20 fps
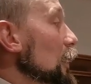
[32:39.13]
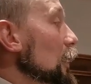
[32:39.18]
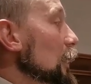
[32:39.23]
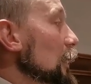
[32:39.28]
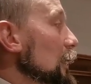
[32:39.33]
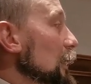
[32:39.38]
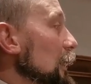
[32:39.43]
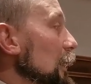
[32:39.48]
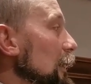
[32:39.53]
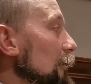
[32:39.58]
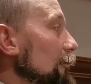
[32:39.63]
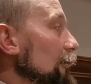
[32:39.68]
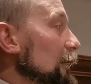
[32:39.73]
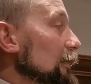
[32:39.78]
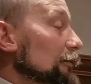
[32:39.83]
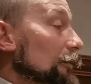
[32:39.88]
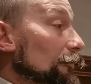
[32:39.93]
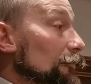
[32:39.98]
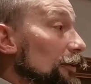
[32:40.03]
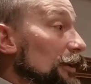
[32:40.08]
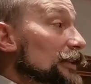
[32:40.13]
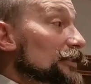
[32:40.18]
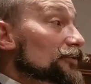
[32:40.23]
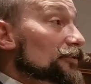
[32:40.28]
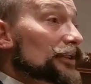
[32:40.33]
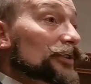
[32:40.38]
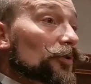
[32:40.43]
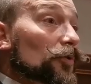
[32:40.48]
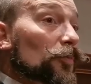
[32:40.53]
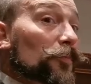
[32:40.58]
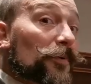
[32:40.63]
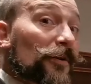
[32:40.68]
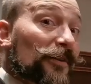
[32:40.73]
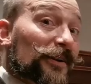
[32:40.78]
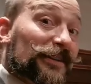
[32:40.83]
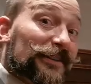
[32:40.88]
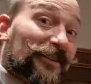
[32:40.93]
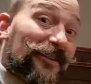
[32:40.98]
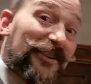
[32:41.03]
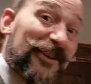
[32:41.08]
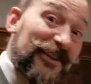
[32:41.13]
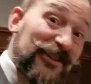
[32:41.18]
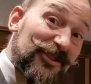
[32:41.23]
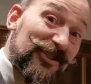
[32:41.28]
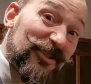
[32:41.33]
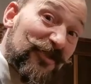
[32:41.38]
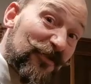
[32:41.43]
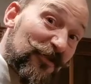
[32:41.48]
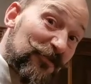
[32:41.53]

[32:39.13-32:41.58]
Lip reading: and that they were literally all buying their hinges